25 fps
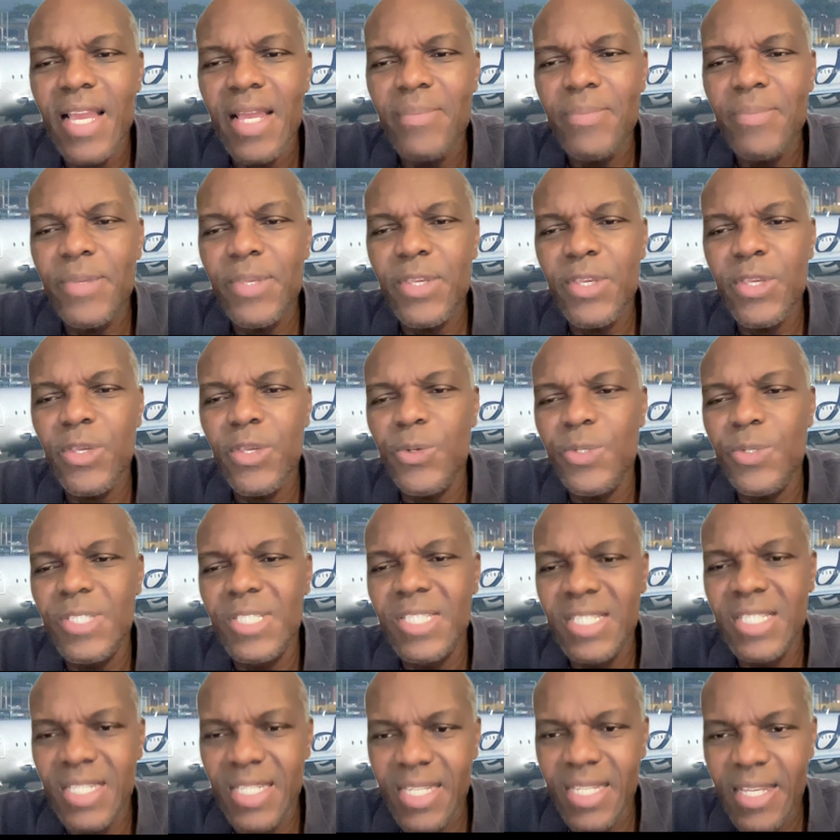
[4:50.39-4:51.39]

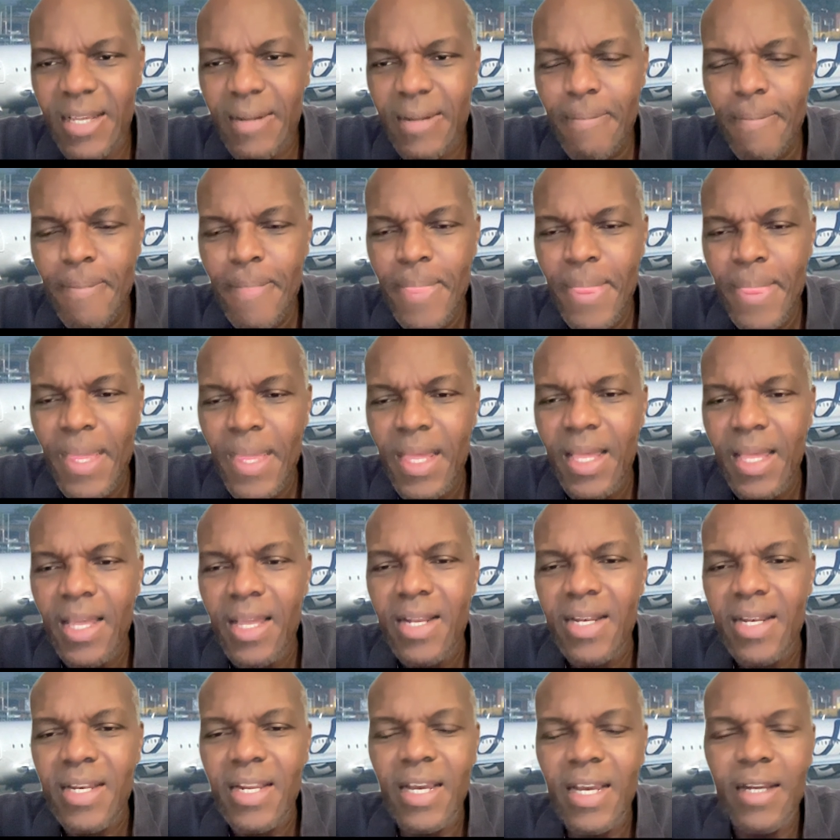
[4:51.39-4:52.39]
MQD.
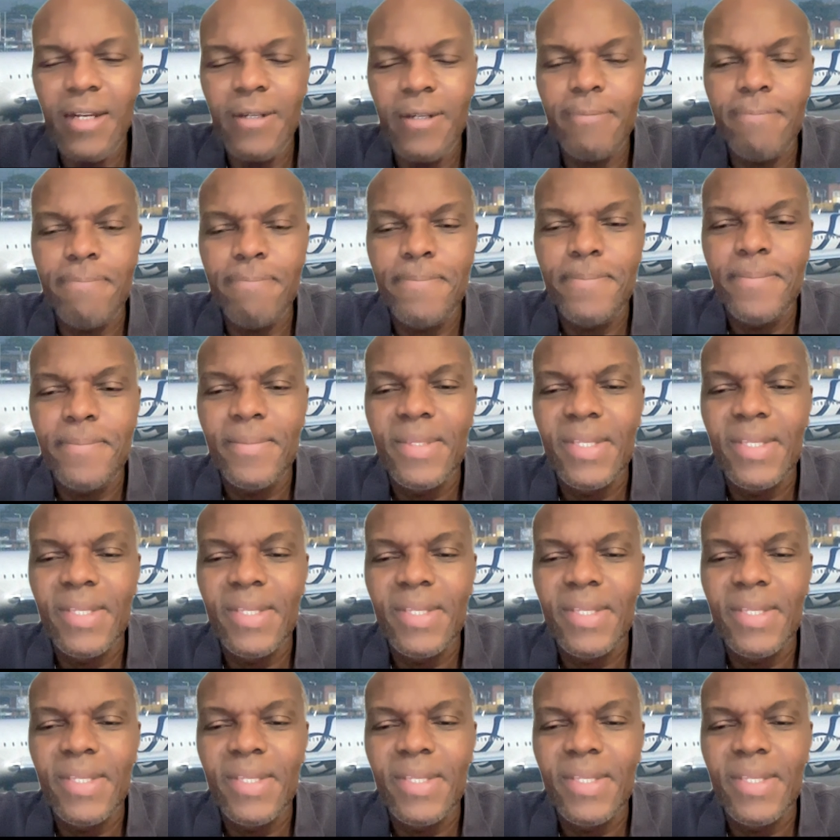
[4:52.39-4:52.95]
Now,